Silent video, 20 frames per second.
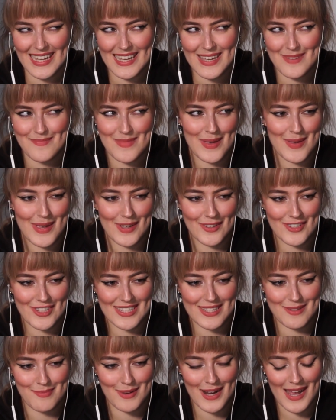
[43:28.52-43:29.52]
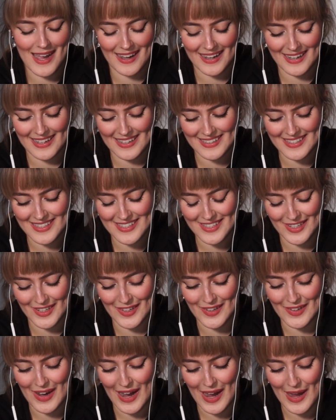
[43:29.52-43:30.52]
maybe I'll just apply.
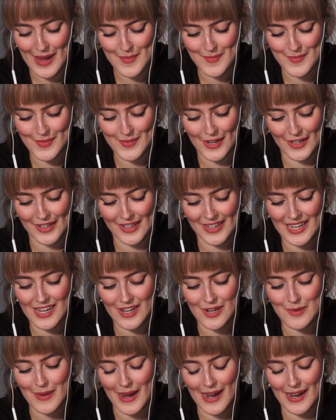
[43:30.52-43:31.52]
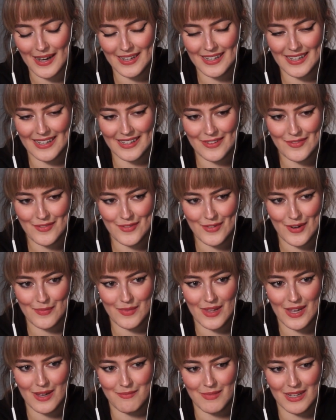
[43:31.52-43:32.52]
So I'm going to hear back
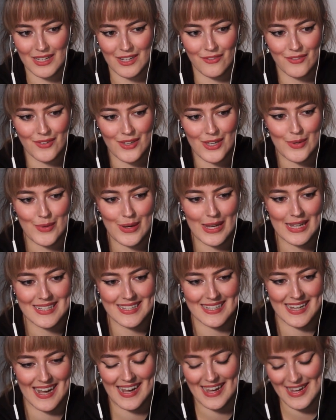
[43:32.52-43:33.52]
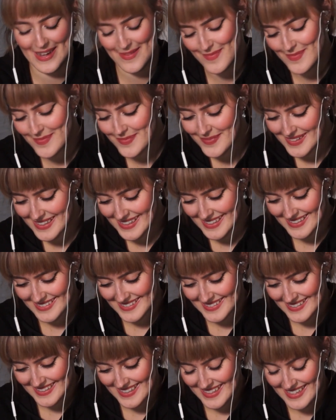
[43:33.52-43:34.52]
from them in a few weeks' time.
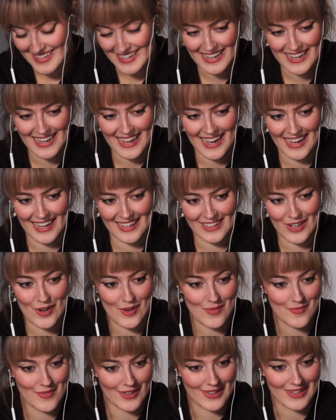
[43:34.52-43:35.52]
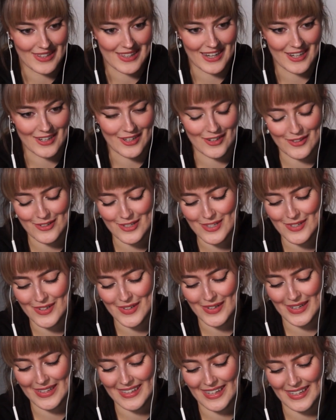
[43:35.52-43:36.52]
And hopefully that goes
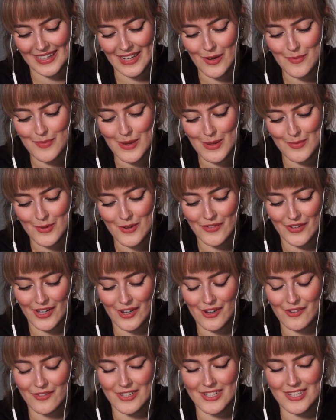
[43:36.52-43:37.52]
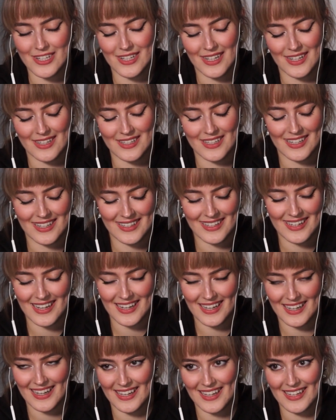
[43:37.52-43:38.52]
through. And then I'll be moving over to London
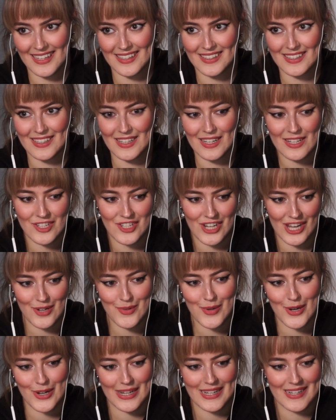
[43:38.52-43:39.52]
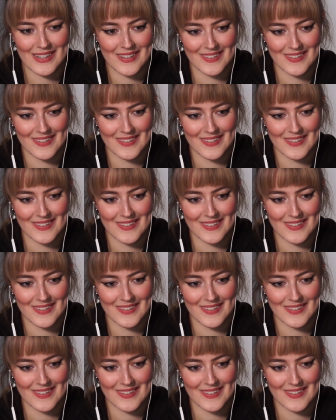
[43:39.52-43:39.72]
in January.